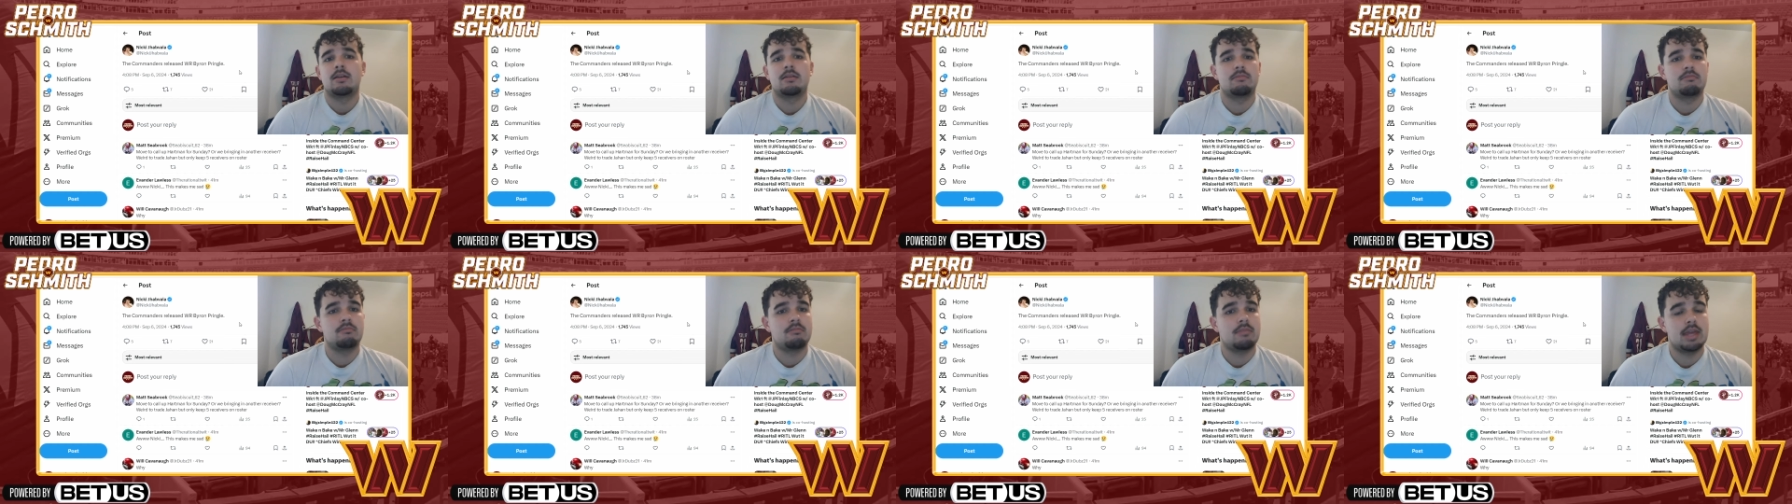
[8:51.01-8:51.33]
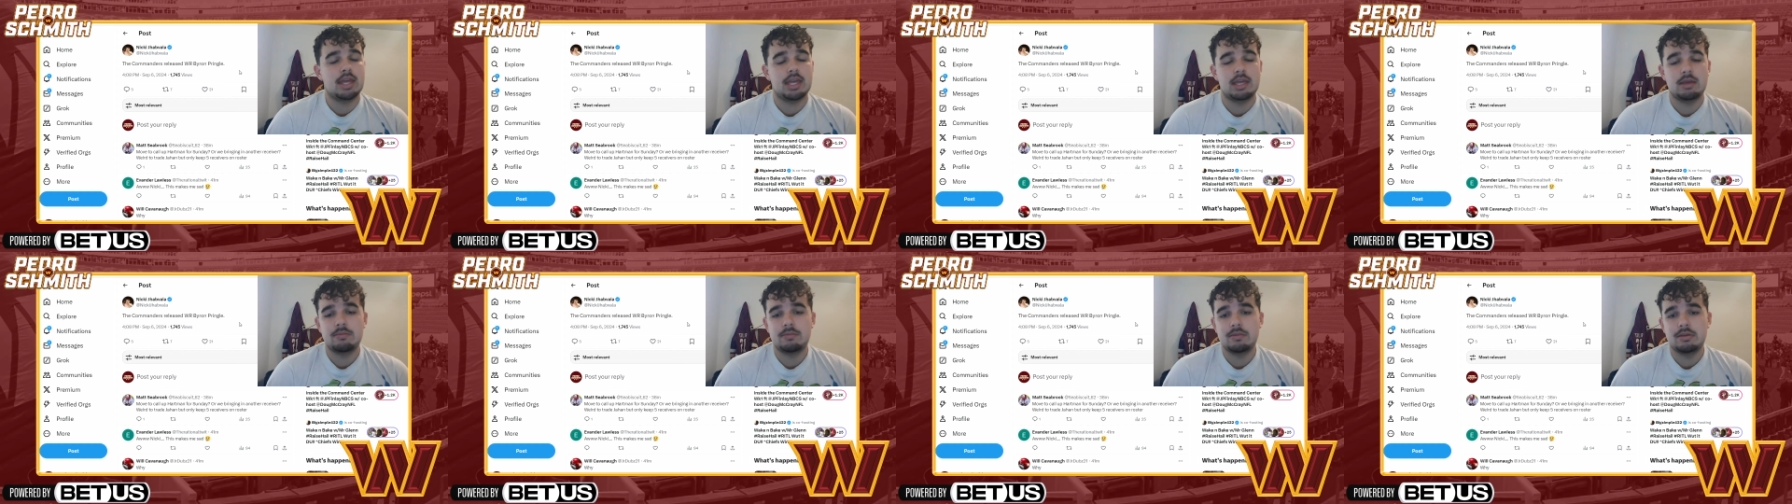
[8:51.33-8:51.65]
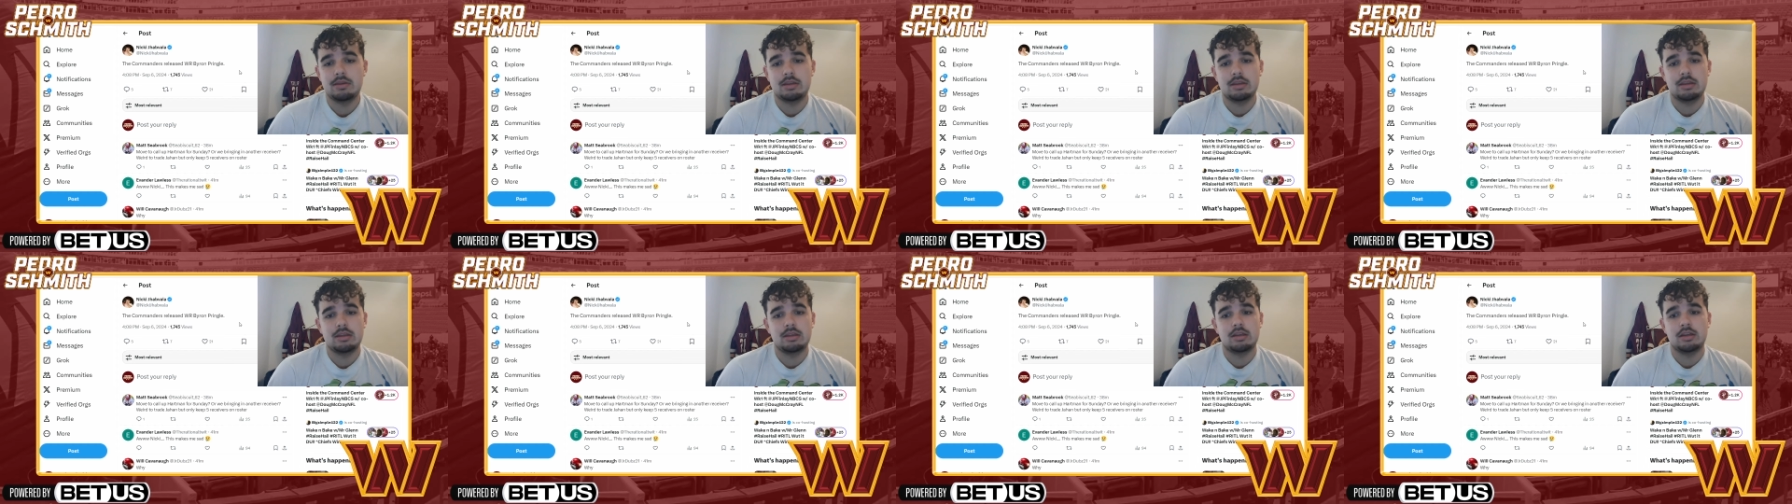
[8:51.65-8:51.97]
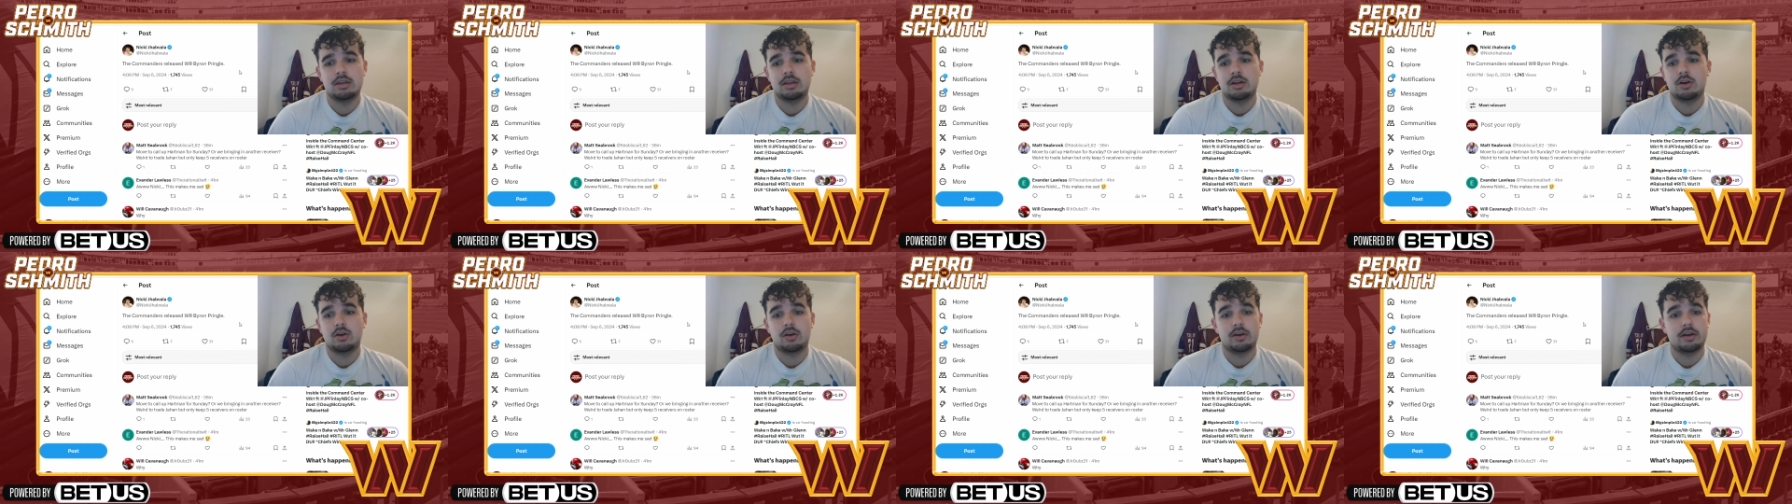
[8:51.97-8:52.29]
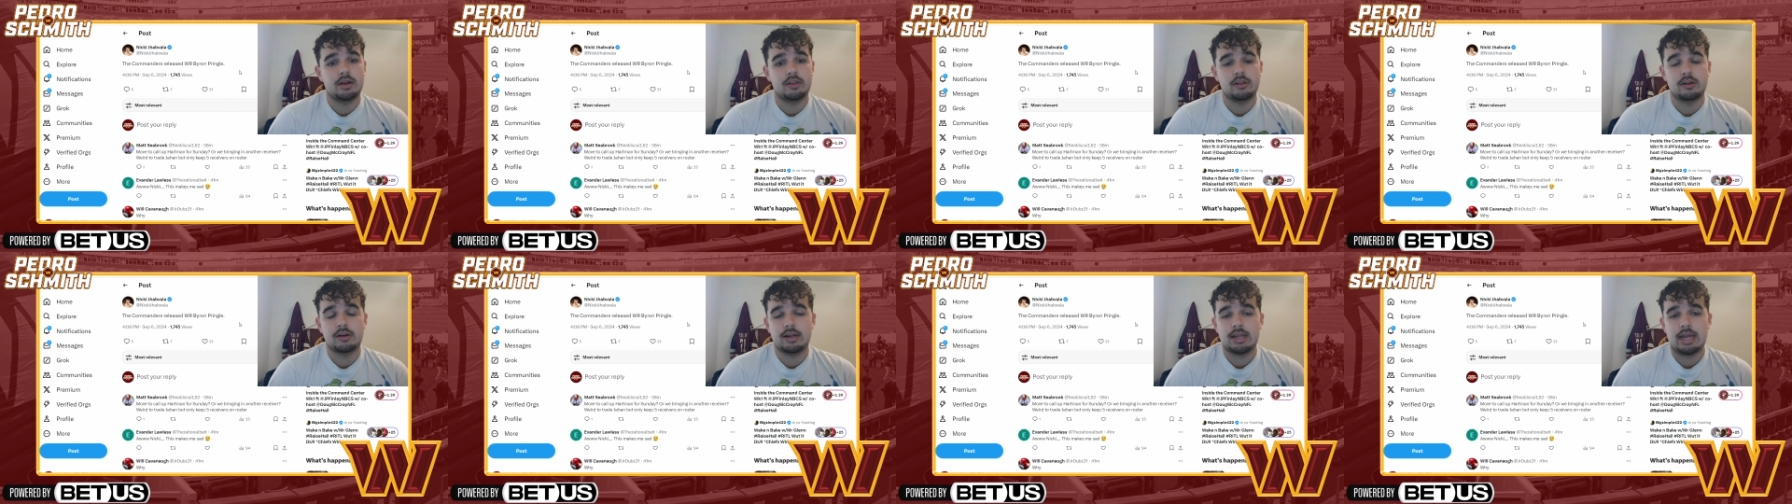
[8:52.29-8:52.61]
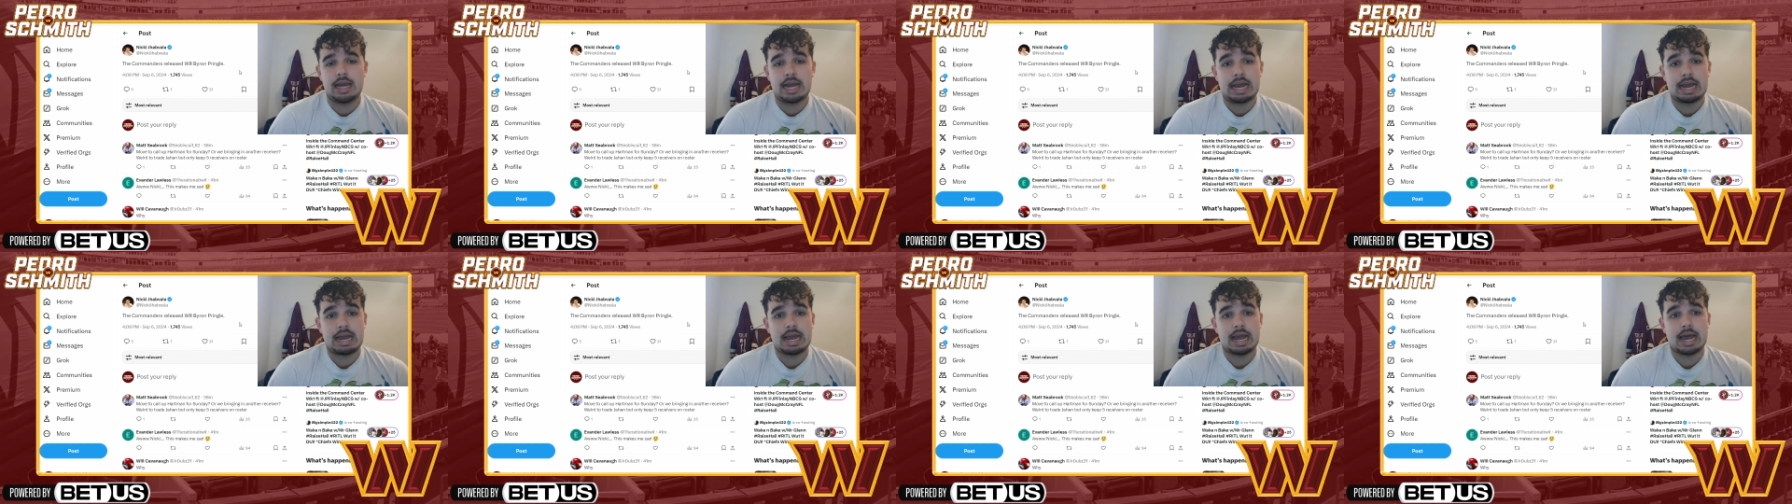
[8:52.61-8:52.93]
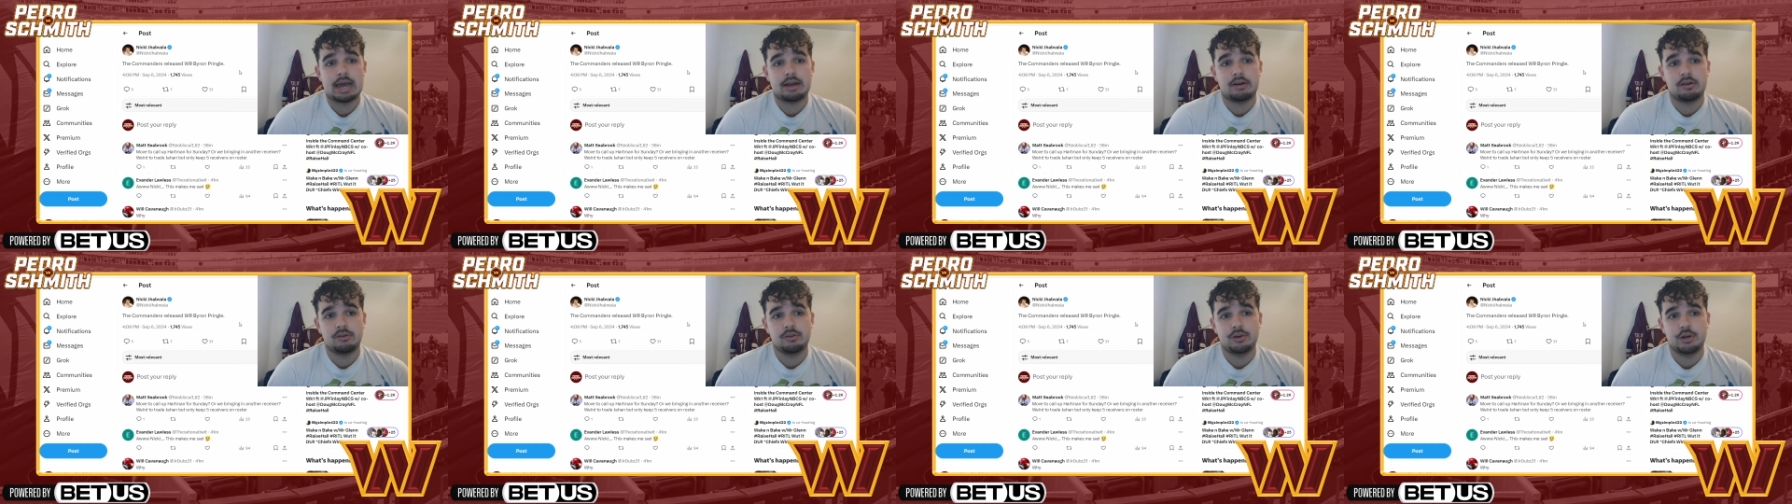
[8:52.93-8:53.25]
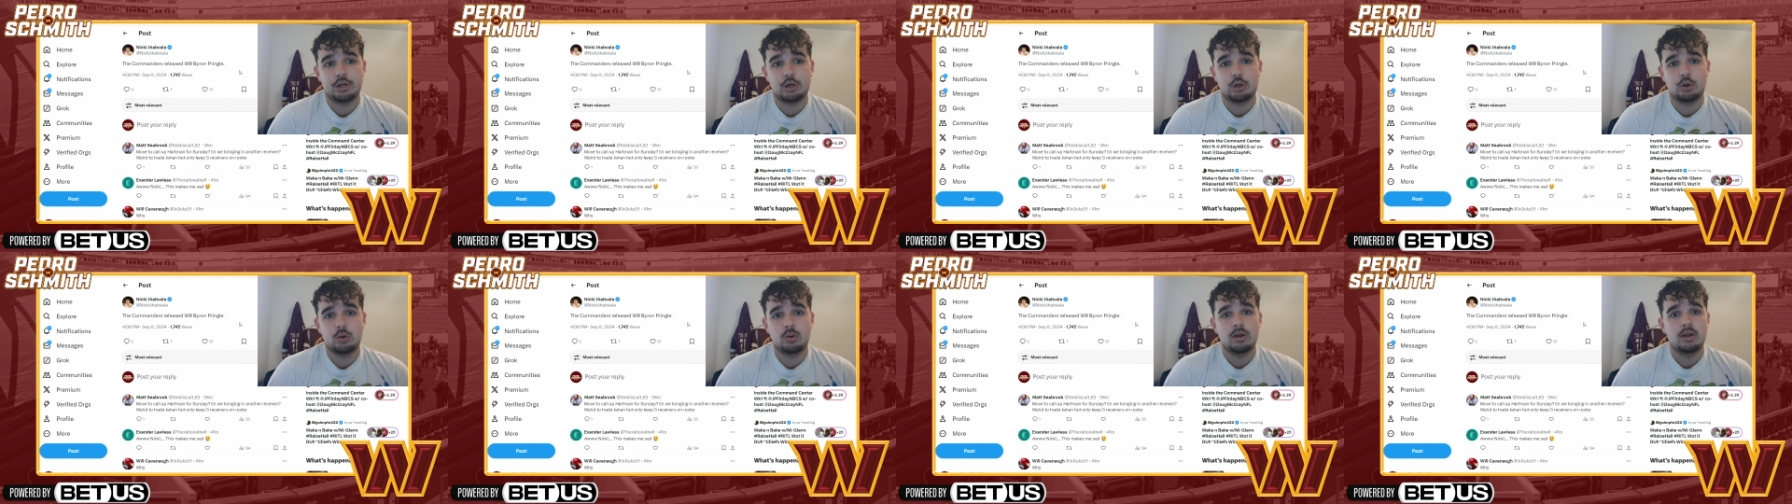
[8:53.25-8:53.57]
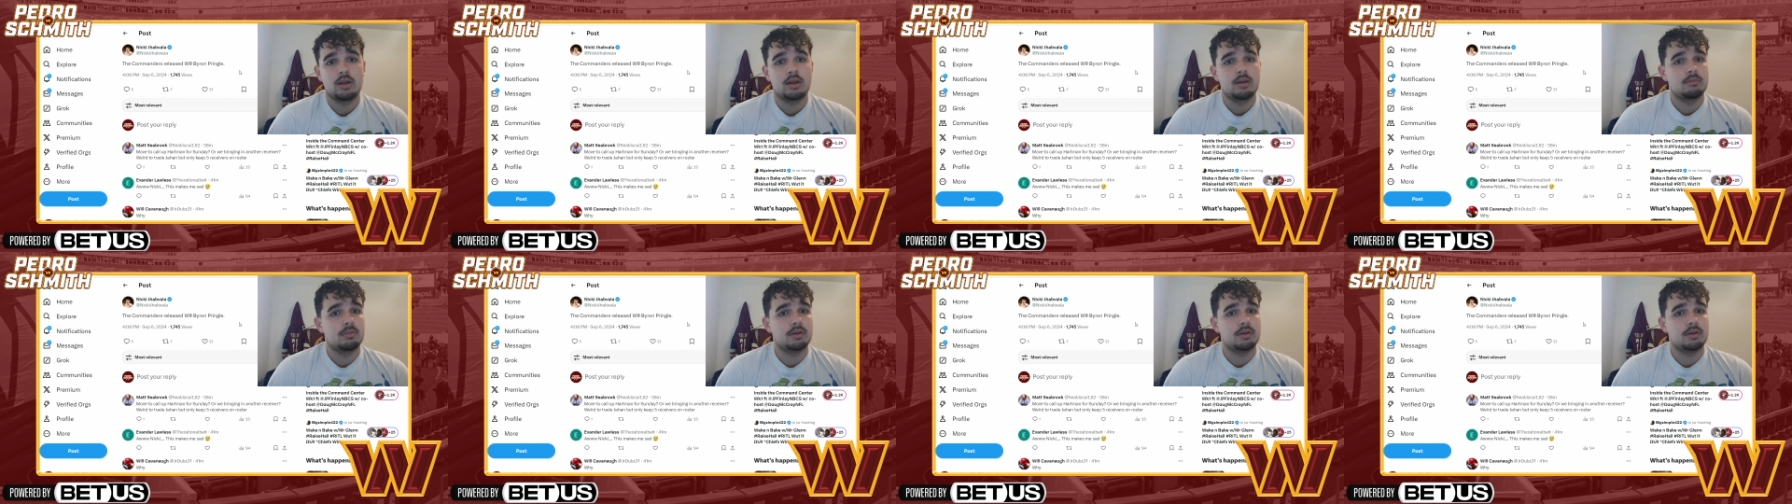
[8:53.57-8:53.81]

maybe, you know, another guy, I don't know,